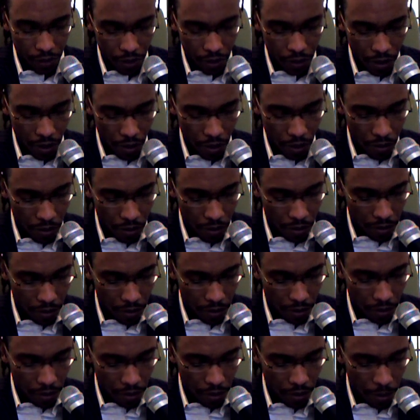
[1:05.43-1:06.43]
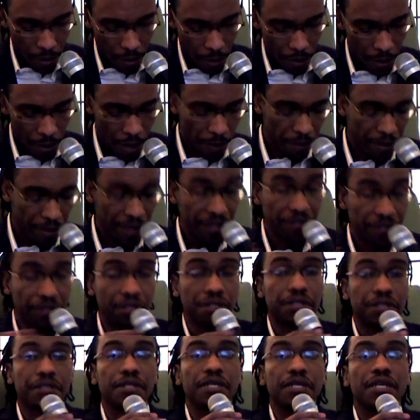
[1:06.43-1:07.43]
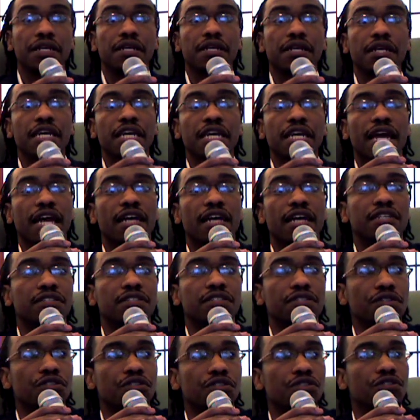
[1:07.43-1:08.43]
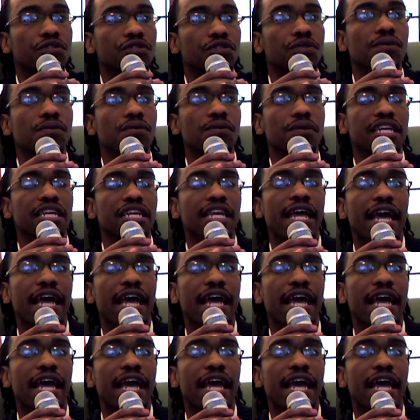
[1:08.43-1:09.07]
that basically he has this thorn.